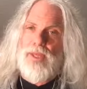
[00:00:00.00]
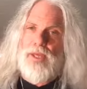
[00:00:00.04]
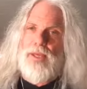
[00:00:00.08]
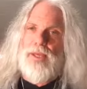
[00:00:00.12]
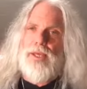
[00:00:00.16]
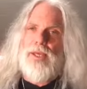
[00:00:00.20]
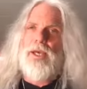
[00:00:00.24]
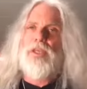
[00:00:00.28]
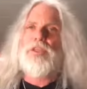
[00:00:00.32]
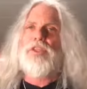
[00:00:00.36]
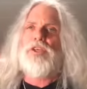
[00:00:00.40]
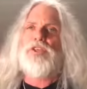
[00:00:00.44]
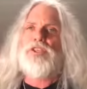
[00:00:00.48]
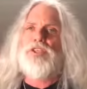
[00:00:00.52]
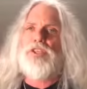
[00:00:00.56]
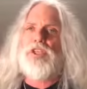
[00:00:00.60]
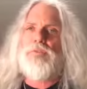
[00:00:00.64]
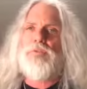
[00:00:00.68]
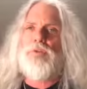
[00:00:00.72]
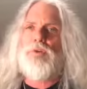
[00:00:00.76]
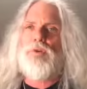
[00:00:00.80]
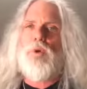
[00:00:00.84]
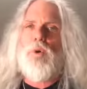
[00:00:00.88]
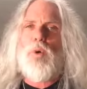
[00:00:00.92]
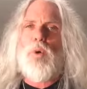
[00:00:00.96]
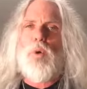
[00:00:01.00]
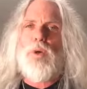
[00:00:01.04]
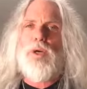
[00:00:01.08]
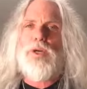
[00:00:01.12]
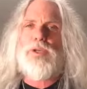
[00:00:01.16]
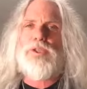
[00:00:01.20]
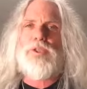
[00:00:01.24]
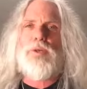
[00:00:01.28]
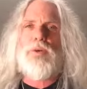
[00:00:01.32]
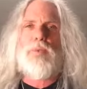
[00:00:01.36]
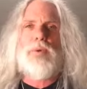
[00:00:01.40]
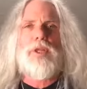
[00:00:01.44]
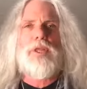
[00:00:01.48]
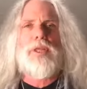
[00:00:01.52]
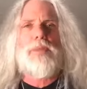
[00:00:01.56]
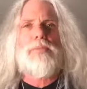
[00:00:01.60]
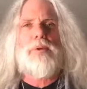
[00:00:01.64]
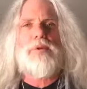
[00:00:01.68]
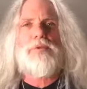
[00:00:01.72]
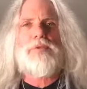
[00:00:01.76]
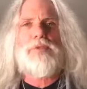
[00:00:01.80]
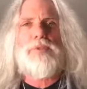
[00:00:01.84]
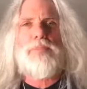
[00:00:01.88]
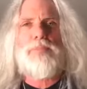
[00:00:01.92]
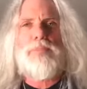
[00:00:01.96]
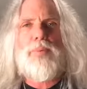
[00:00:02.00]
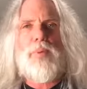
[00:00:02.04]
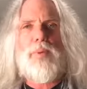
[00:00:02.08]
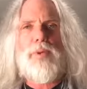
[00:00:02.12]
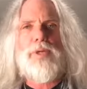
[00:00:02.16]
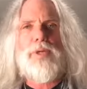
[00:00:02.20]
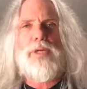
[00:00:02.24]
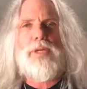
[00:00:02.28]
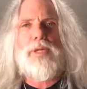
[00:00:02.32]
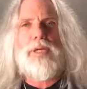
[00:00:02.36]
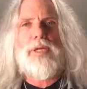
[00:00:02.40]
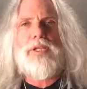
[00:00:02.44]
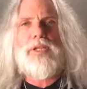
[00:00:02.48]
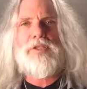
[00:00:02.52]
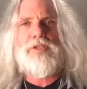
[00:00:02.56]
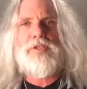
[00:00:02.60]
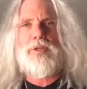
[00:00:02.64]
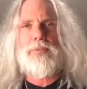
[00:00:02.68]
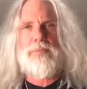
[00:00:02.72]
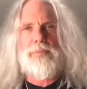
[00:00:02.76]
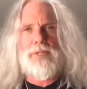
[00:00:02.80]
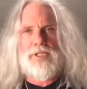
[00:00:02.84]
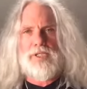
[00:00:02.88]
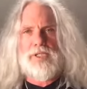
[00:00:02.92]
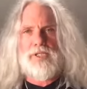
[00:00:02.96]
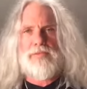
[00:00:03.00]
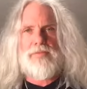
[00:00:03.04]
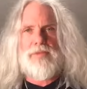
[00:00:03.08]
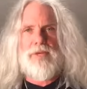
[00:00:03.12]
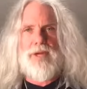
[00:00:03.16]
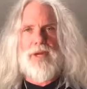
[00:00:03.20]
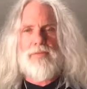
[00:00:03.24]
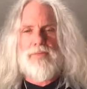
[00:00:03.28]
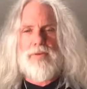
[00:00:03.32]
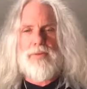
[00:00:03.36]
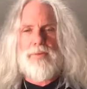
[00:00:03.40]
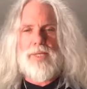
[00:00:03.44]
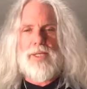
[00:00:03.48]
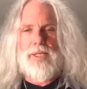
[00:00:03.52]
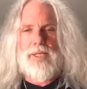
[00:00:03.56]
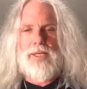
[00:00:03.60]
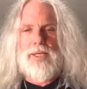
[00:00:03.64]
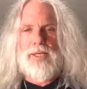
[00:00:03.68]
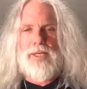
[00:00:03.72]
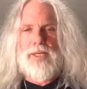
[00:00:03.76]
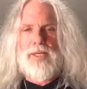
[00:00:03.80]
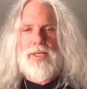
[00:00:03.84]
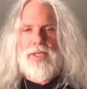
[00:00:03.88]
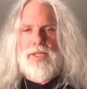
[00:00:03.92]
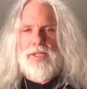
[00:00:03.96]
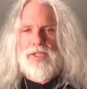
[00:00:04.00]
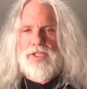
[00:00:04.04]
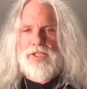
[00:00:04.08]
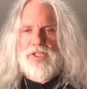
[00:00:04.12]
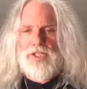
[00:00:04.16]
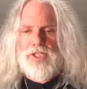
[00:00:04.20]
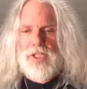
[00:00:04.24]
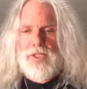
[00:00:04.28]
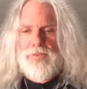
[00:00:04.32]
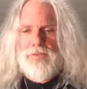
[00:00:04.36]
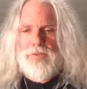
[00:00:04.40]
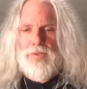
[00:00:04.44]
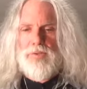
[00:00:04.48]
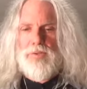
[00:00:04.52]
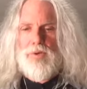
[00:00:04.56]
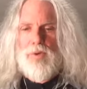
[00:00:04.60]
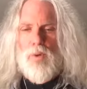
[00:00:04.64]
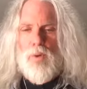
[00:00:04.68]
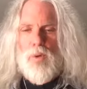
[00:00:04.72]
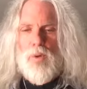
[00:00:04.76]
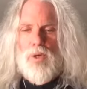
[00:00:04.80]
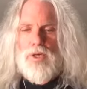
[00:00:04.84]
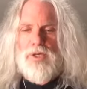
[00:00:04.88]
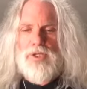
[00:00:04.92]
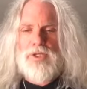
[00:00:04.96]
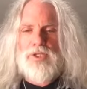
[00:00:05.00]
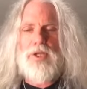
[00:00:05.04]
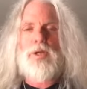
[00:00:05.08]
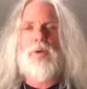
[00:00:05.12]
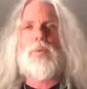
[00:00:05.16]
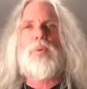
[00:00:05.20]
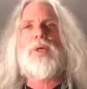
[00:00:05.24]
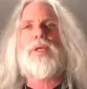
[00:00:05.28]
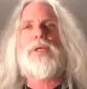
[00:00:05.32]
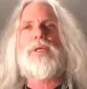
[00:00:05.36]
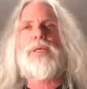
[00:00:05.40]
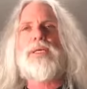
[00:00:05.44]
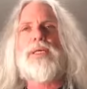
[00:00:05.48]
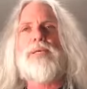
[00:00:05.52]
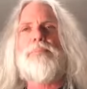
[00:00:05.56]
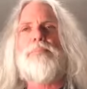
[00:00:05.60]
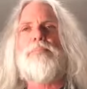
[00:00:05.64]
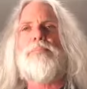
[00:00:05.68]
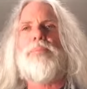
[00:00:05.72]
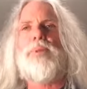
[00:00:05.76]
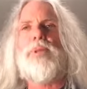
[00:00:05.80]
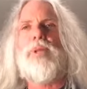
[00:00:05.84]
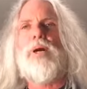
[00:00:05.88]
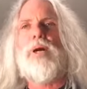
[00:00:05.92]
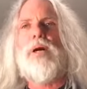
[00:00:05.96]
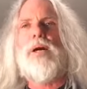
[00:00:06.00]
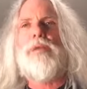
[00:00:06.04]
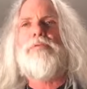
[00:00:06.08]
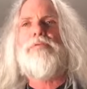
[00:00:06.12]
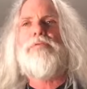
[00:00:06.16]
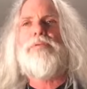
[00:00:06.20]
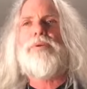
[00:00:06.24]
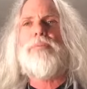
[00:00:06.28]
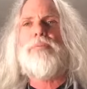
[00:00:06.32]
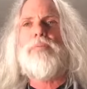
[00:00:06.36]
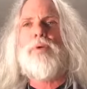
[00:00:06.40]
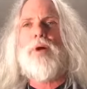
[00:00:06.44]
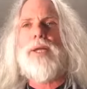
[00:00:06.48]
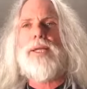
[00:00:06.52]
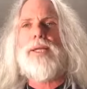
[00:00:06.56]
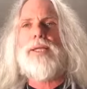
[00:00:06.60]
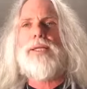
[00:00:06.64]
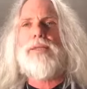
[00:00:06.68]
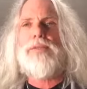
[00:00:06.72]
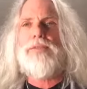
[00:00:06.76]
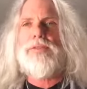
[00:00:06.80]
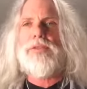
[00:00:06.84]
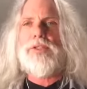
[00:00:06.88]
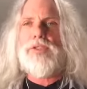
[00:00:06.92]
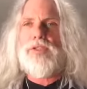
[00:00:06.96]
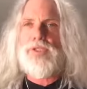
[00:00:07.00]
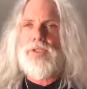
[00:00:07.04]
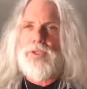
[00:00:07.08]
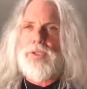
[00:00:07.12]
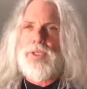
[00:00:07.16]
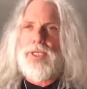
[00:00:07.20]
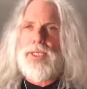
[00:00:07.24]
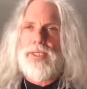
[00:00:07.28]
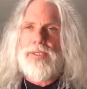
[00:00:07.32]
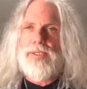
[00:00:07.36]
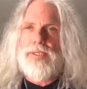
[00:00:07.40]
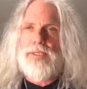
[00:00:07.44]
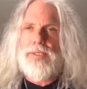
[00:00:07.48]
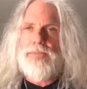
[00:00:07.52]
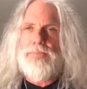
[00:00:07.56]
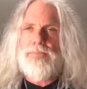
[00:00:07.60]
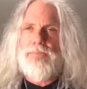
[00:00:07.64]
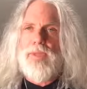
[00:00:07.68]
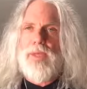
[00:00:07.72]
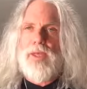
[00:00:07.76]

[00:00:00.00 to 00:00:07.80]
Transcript: And the civil courts are one of the most important instruments of government. The civil courts are what keep blood from running in the streets.